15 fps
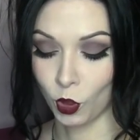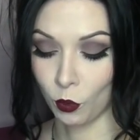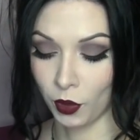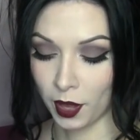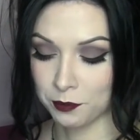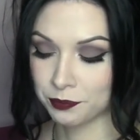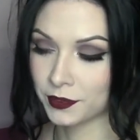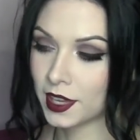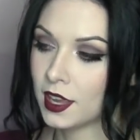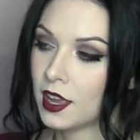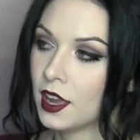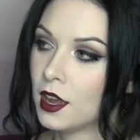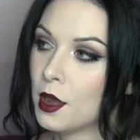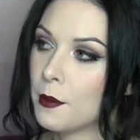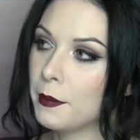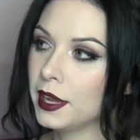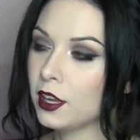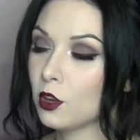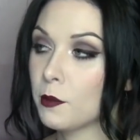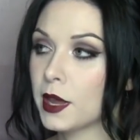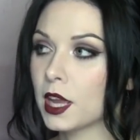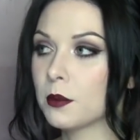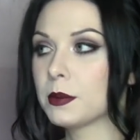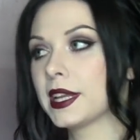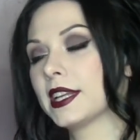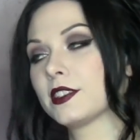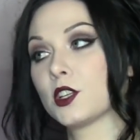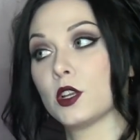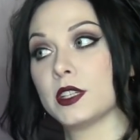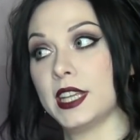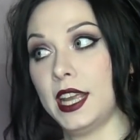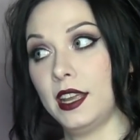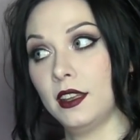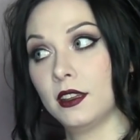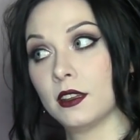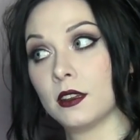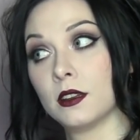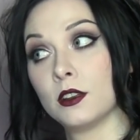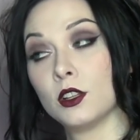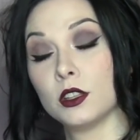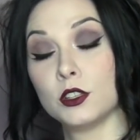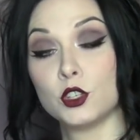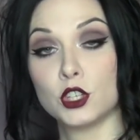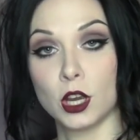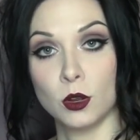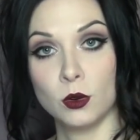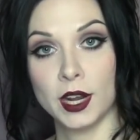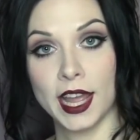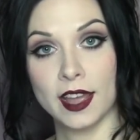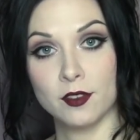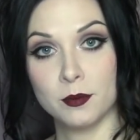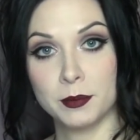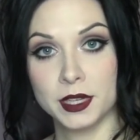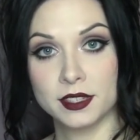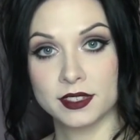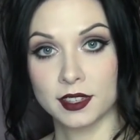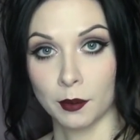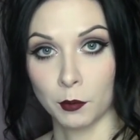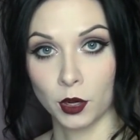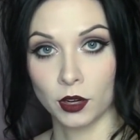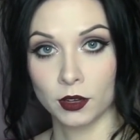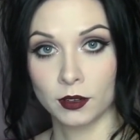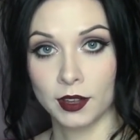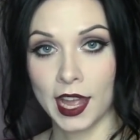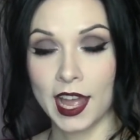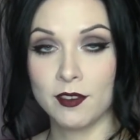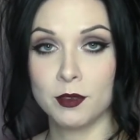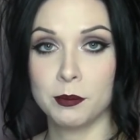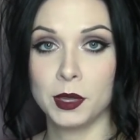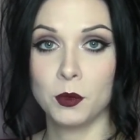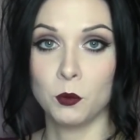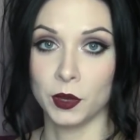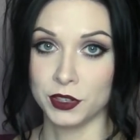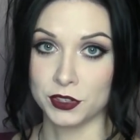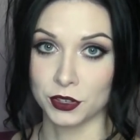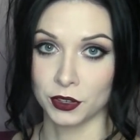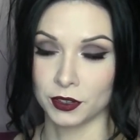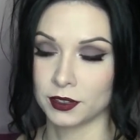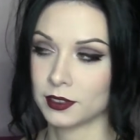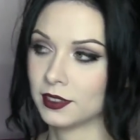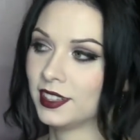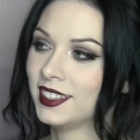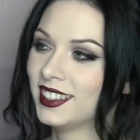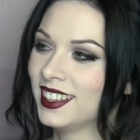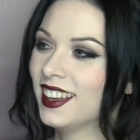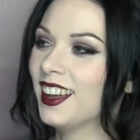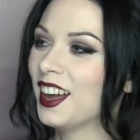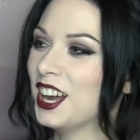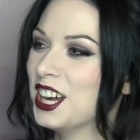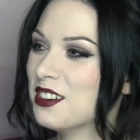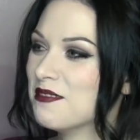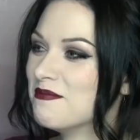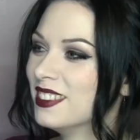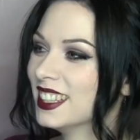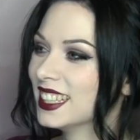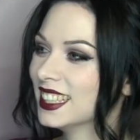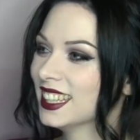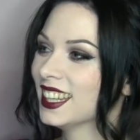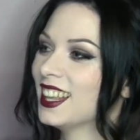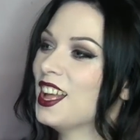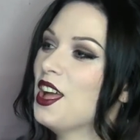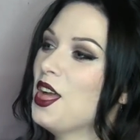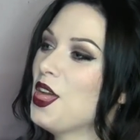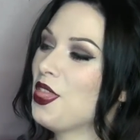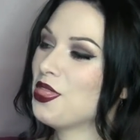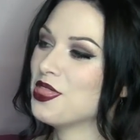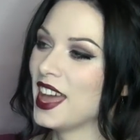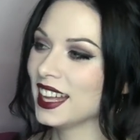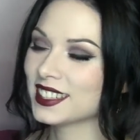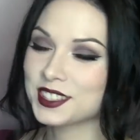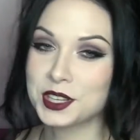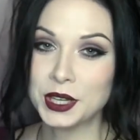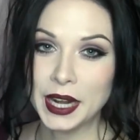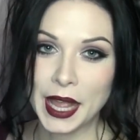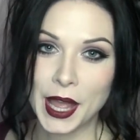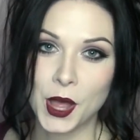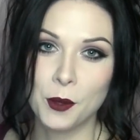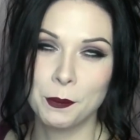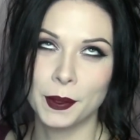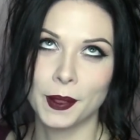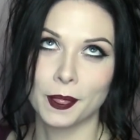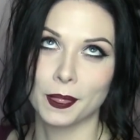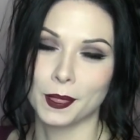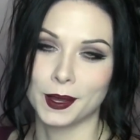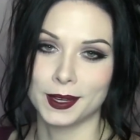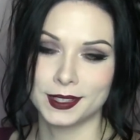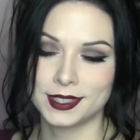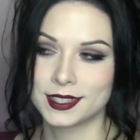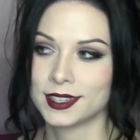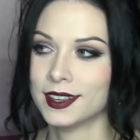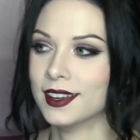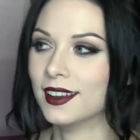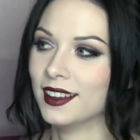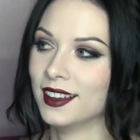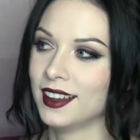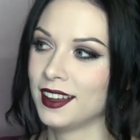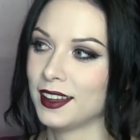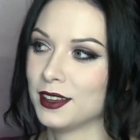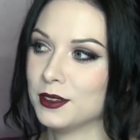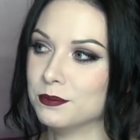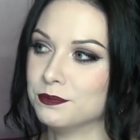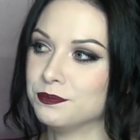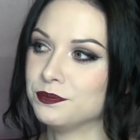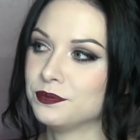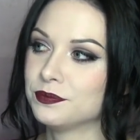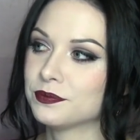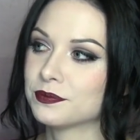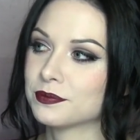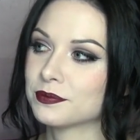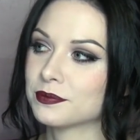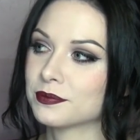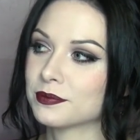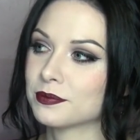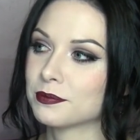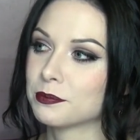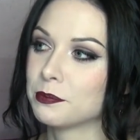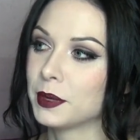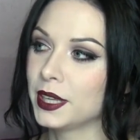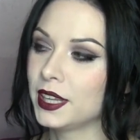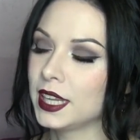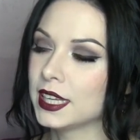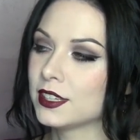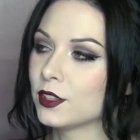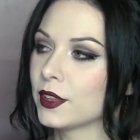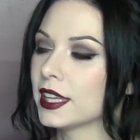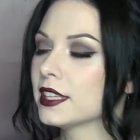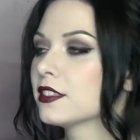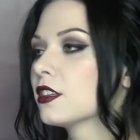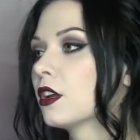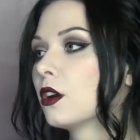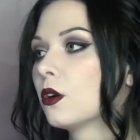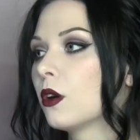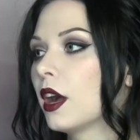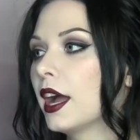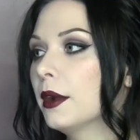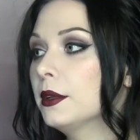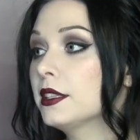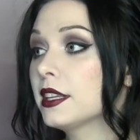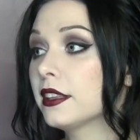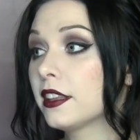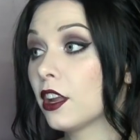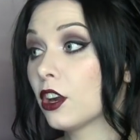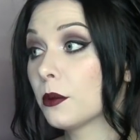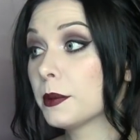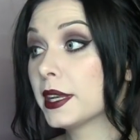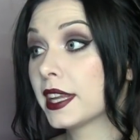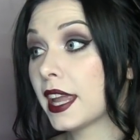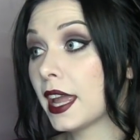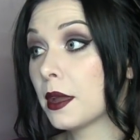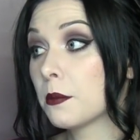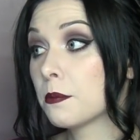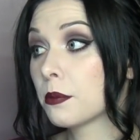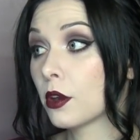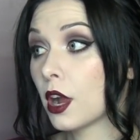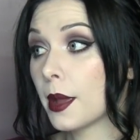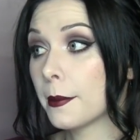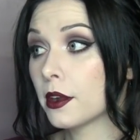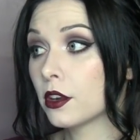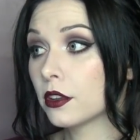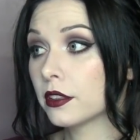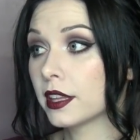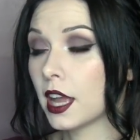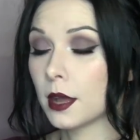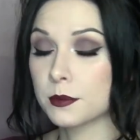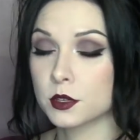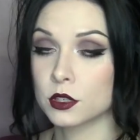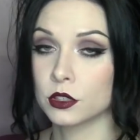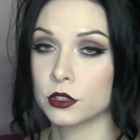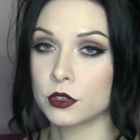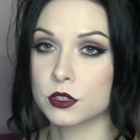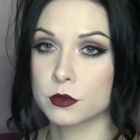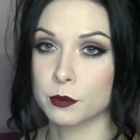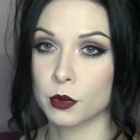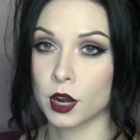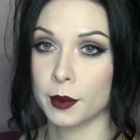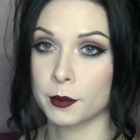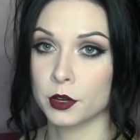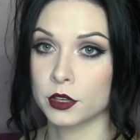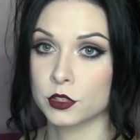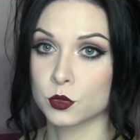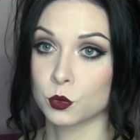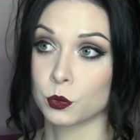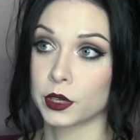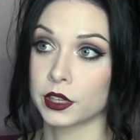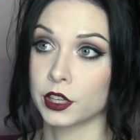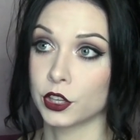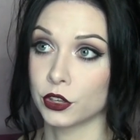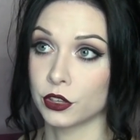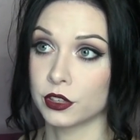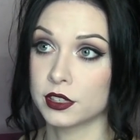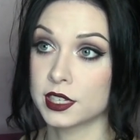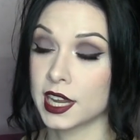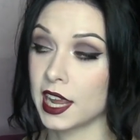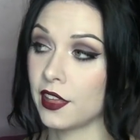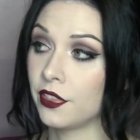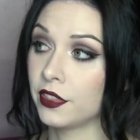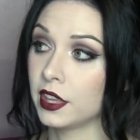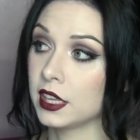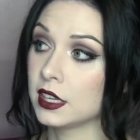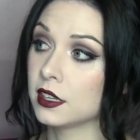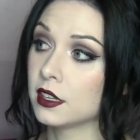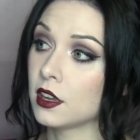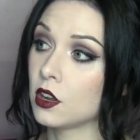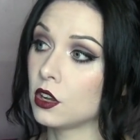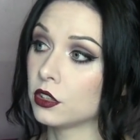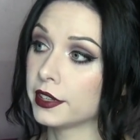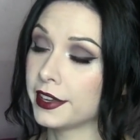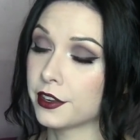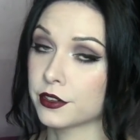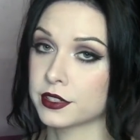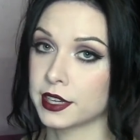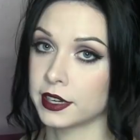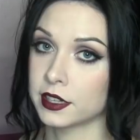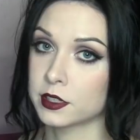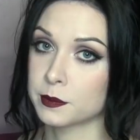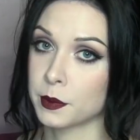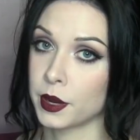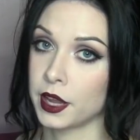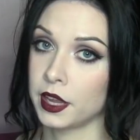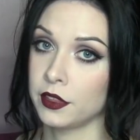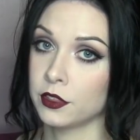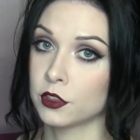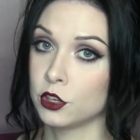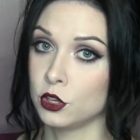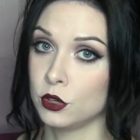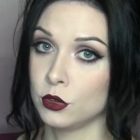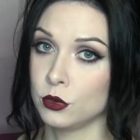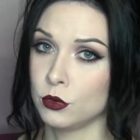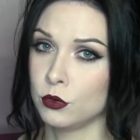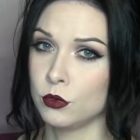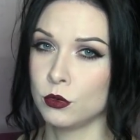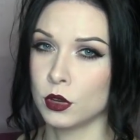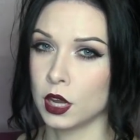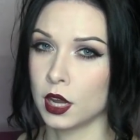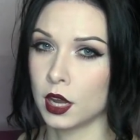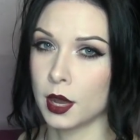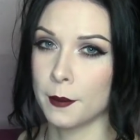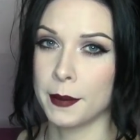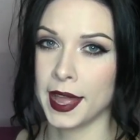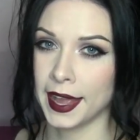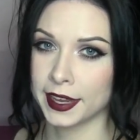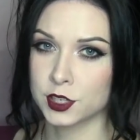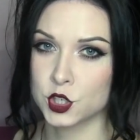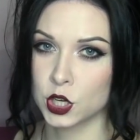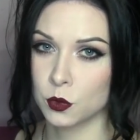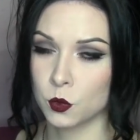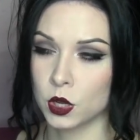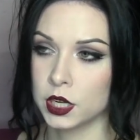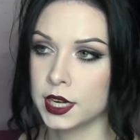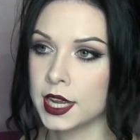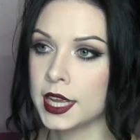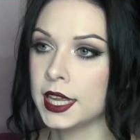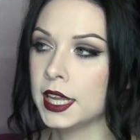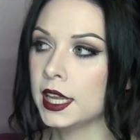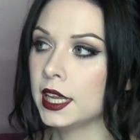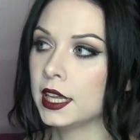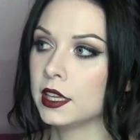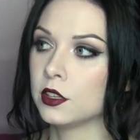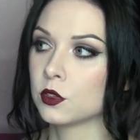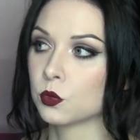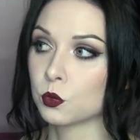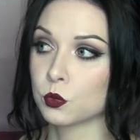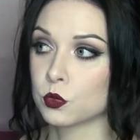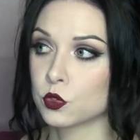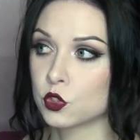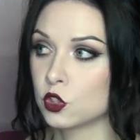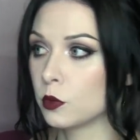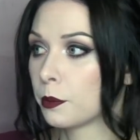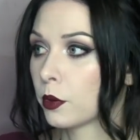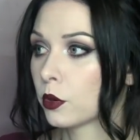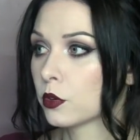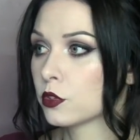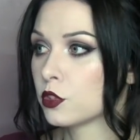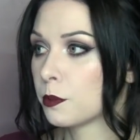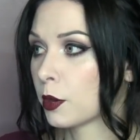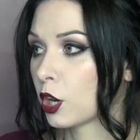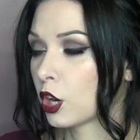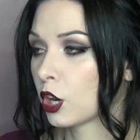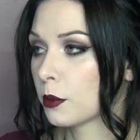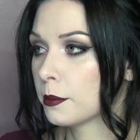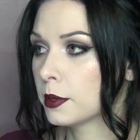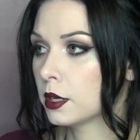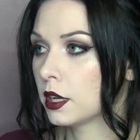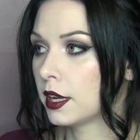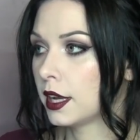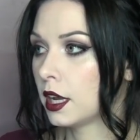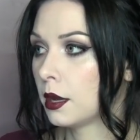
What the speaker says: Okay, making your makeup last all day. Don't have it be summer, have it be winter. That's gonna help a lot. But you can't do that. So I would say the Urban Decay primer, the Optical Illusion primer is really good, and the All Nighter setting spray, the new packaging one, is super superb